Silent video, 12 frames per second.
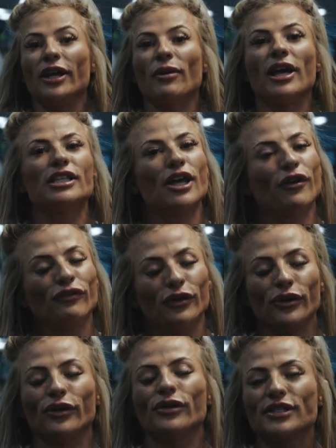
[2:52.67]
Anyways,
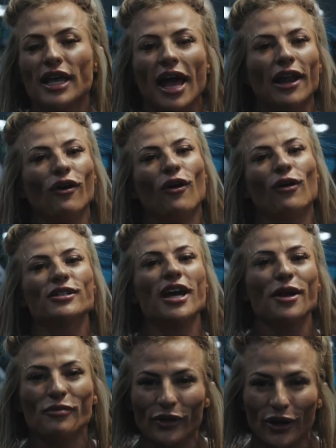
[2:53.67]
food's at an
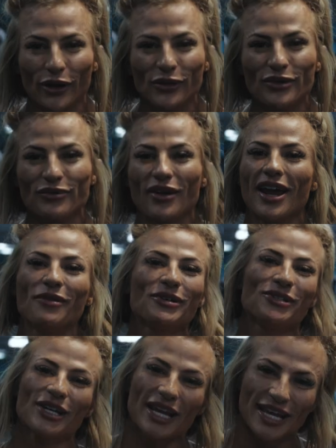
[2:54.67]
all-time low, right?
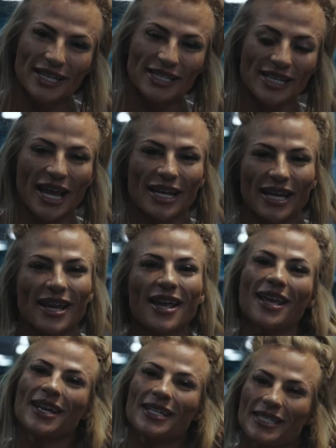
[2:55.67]
Which again is kind
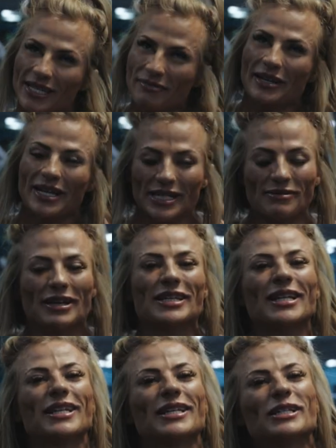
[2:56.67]
of to be
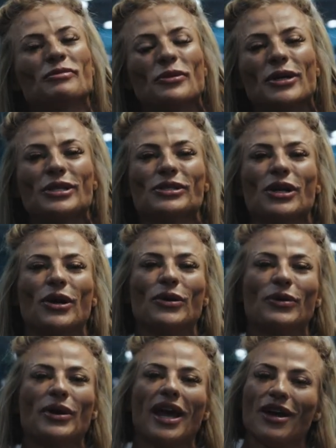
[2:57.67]
expected at this point.
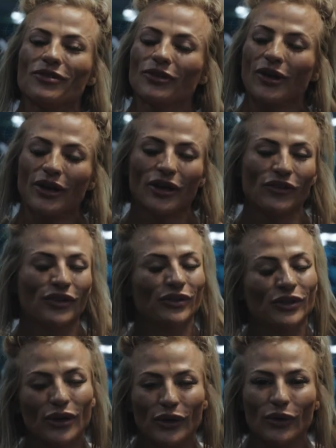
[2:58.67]
So we have a lot of
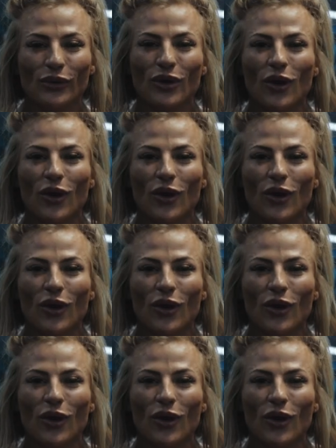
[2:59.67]
low